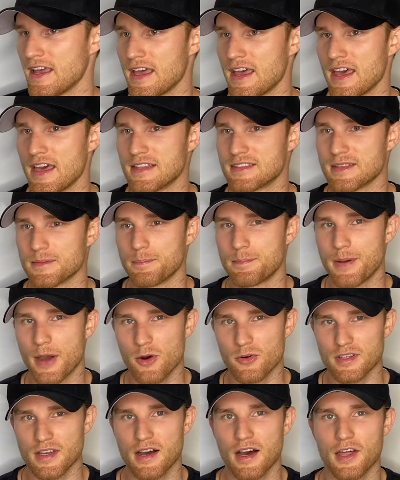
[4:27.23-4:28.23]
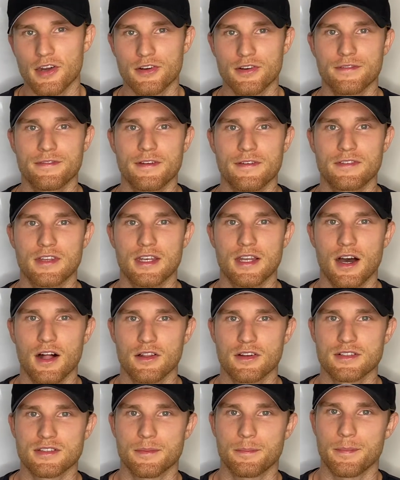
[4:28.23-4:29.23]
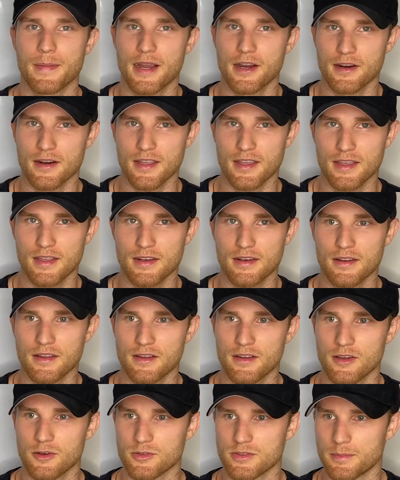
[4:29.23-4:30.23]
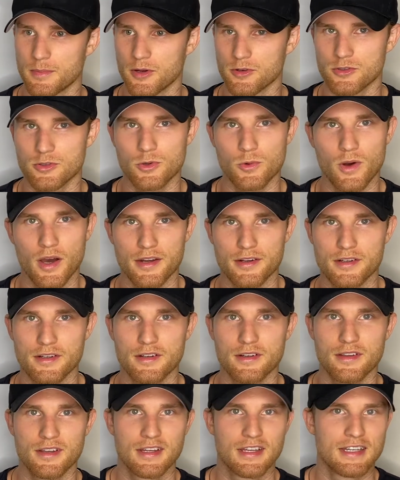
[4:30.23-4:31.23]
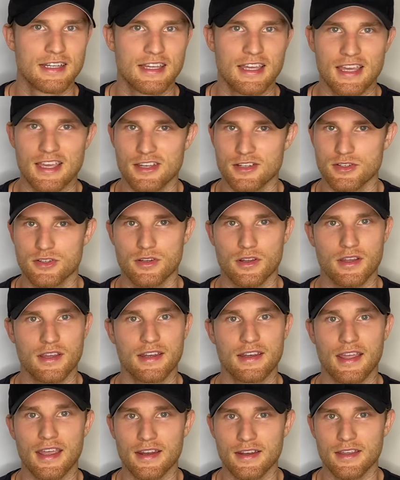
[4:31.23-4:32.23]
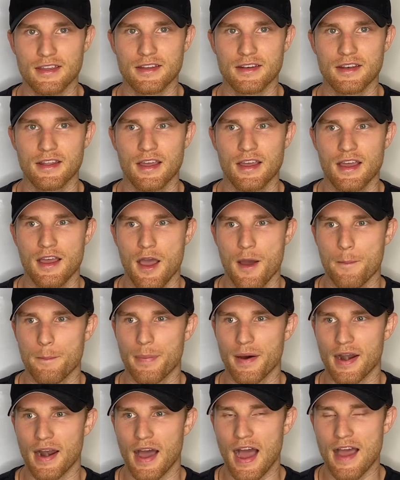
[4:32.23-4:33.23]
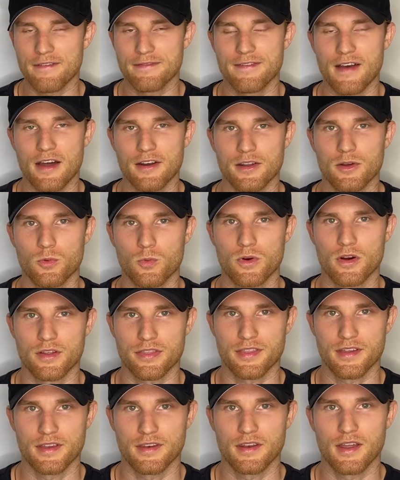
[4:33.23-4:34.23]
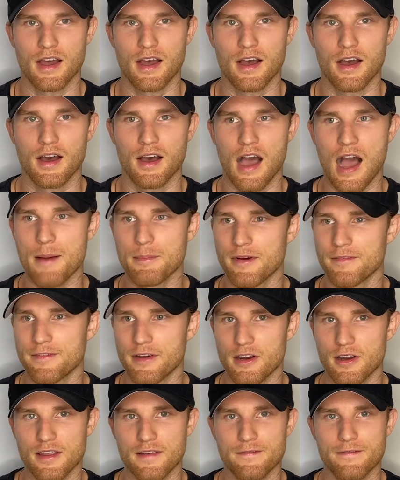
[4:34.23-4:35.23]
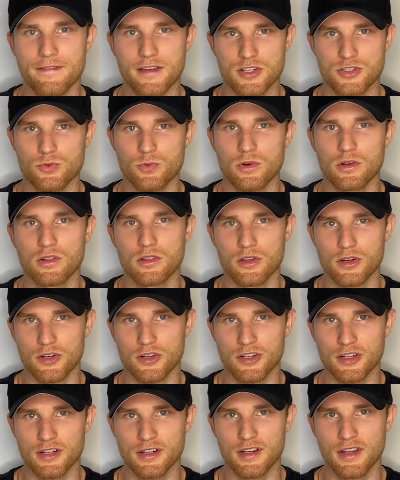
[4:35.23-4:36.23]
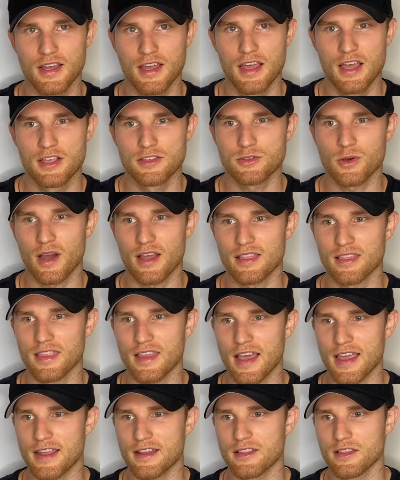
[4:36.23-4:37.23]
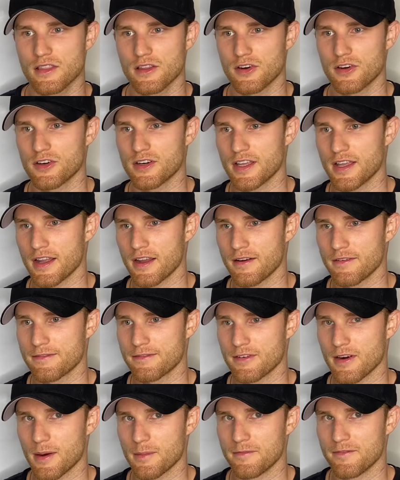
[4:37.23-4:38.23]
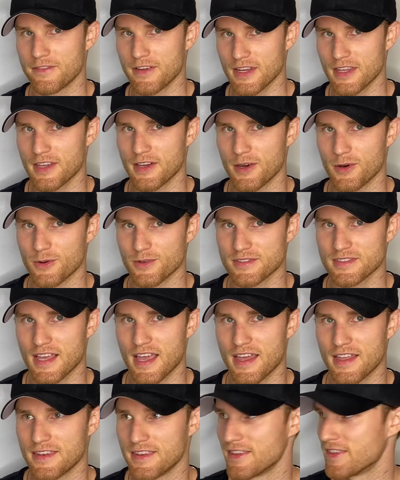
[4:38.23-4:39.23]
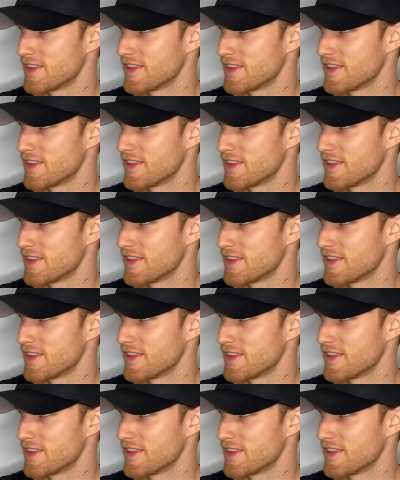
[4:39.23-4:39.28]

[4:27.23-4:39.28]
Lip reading: It's about $150 American. It was about 200-ish Canadian, but I found it worth it. I'm a very visual learner, so I like learning from videos, and